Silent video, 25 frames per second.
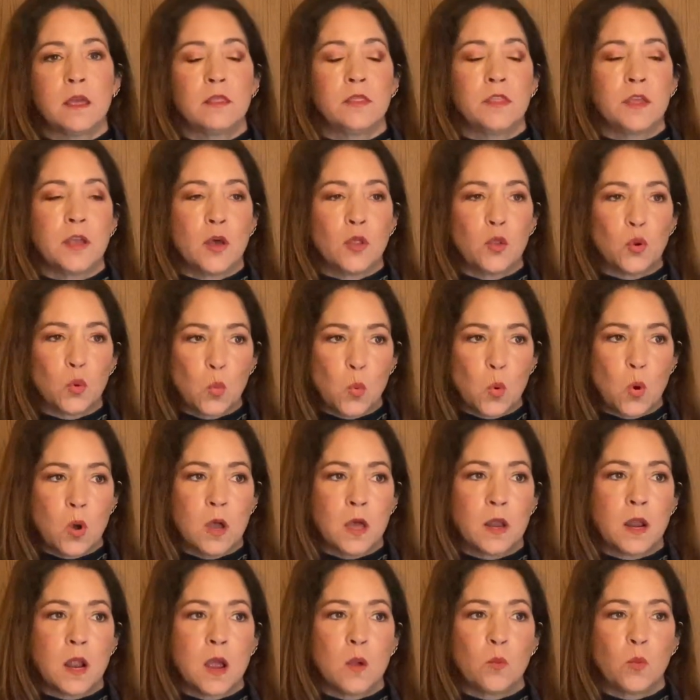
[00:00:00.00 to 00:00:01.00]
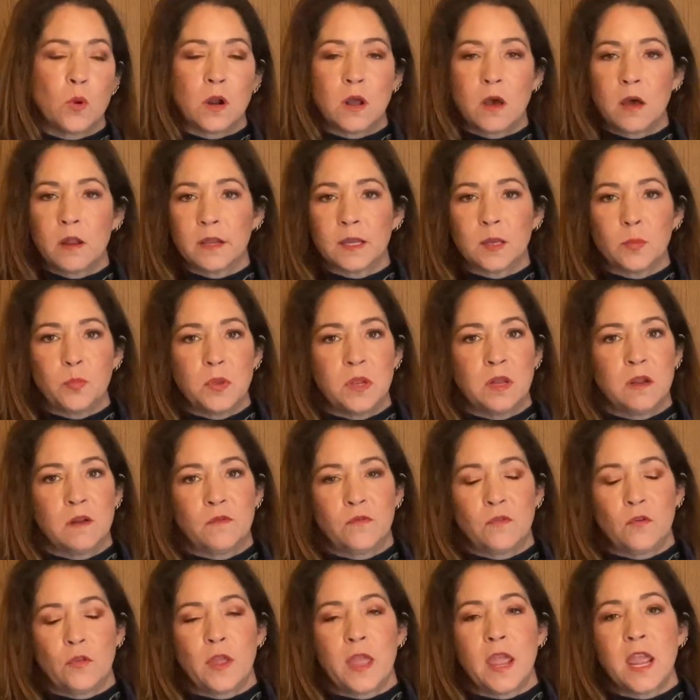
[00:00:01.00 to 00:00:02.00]
The other one, I went on and competed
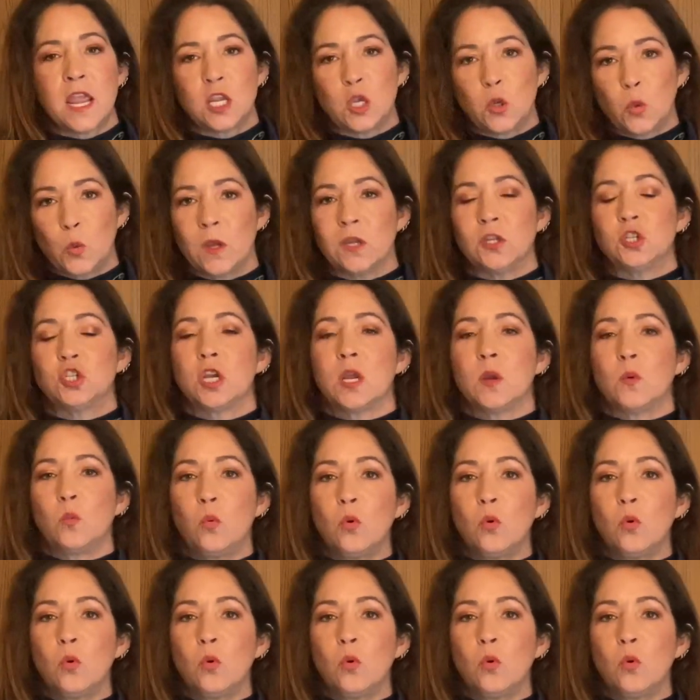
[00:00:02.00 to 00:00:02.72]
for the AQHA